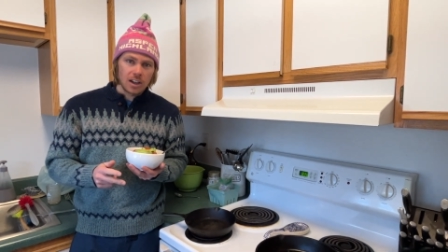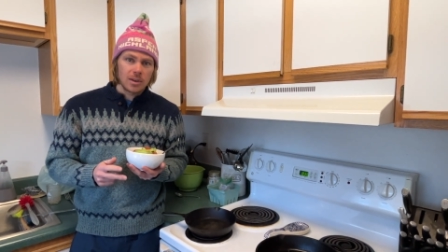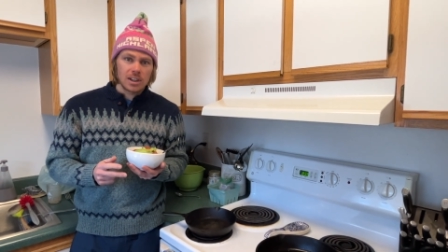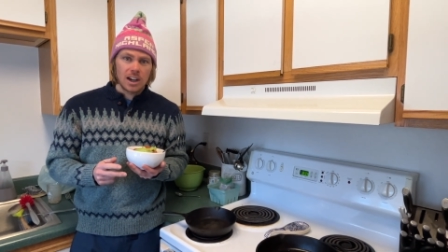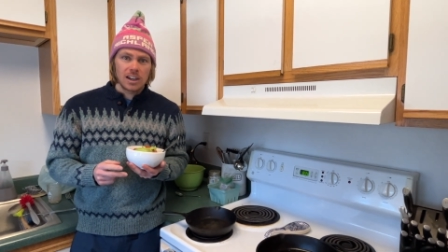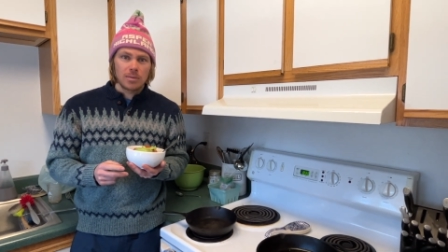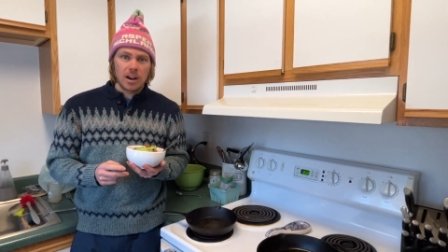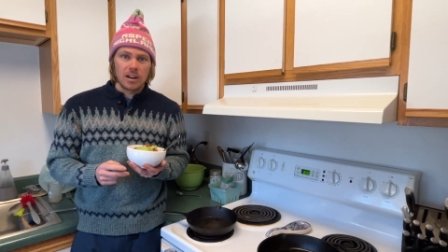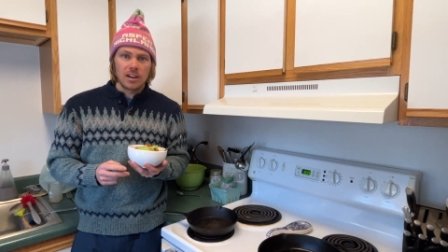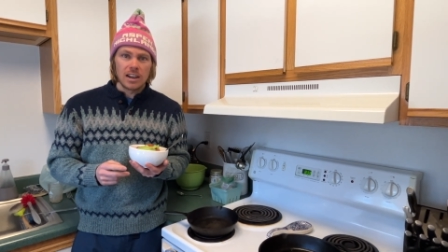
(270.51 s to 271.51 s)
We talked
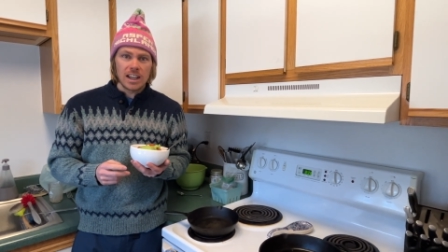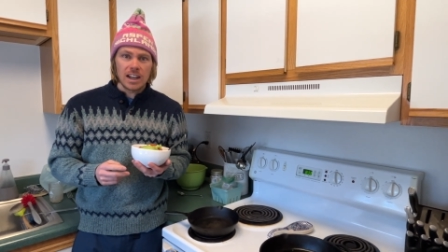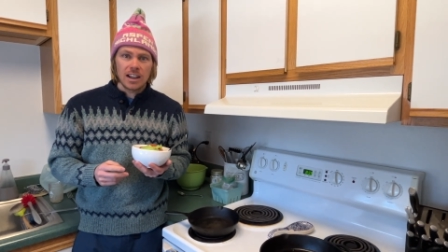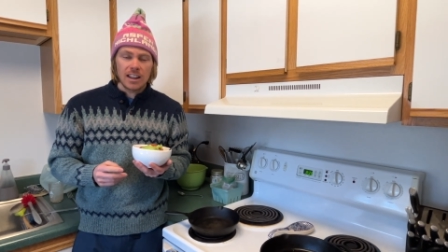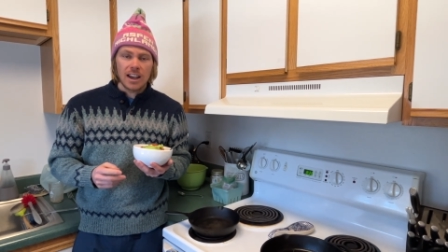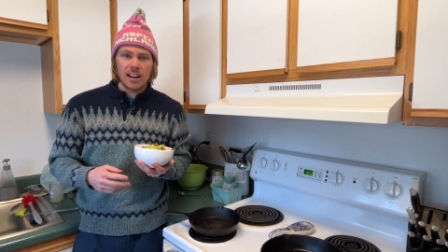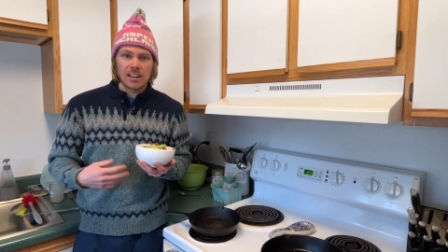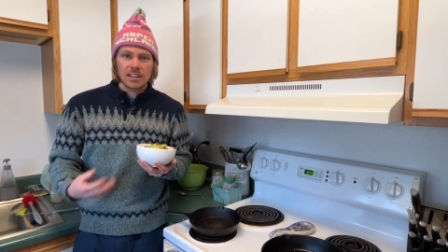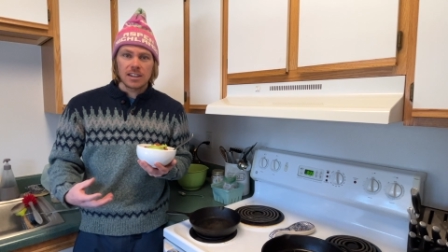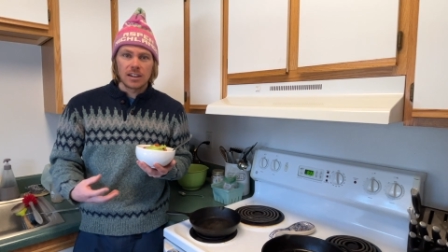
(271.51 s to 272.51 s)
about needing that
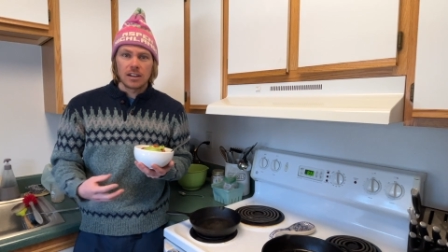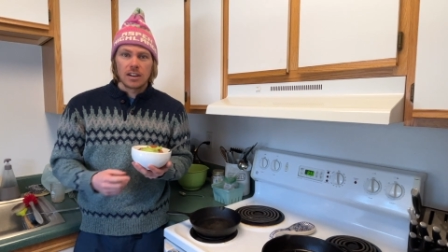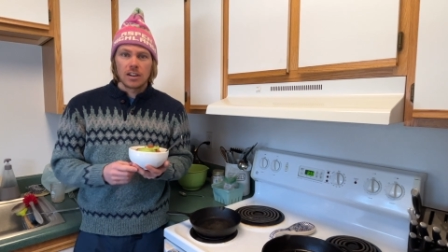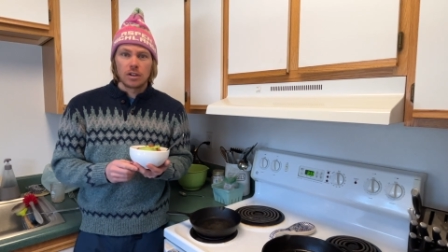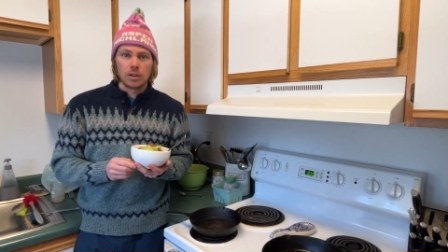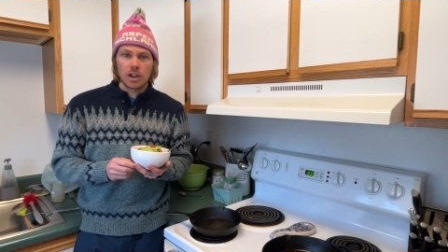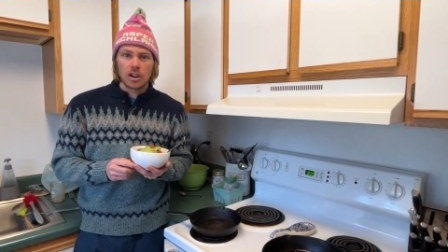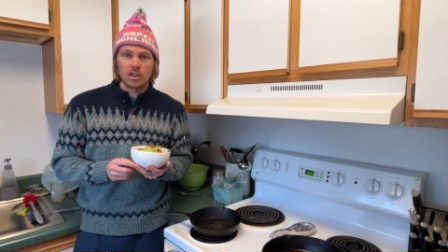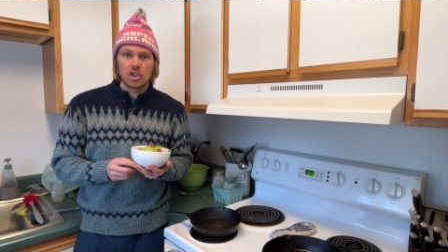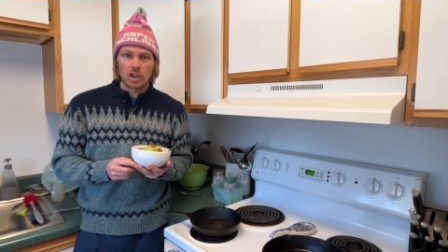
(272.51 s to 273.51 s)
instant
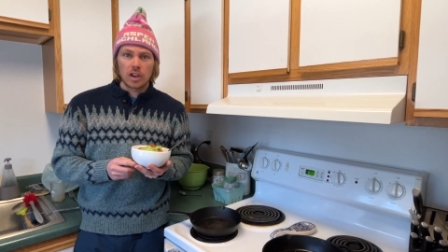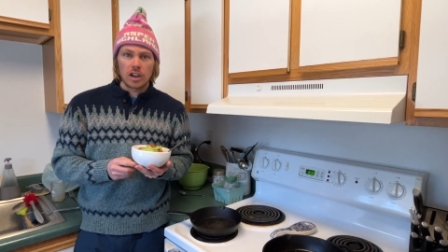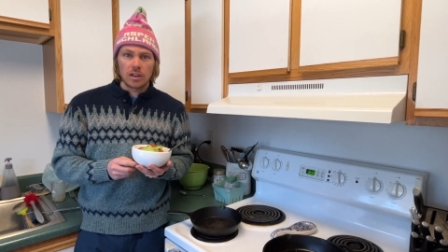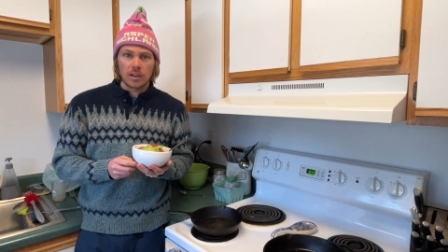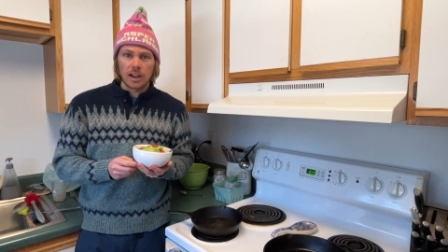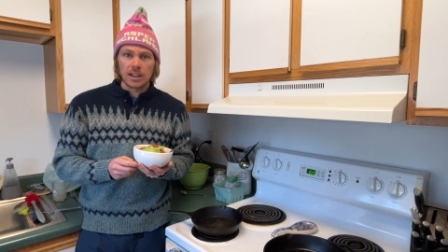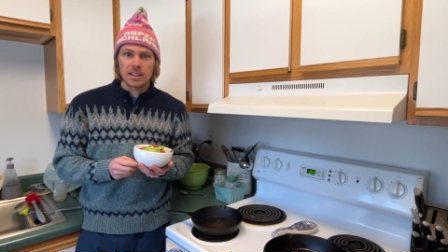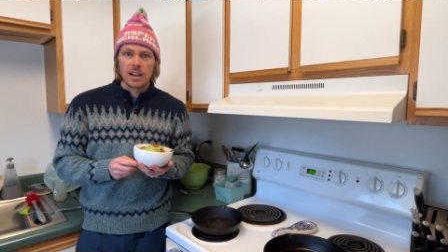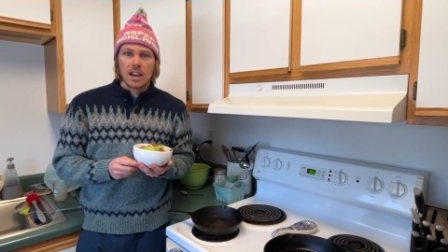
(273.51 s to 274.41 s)
glucose during the race,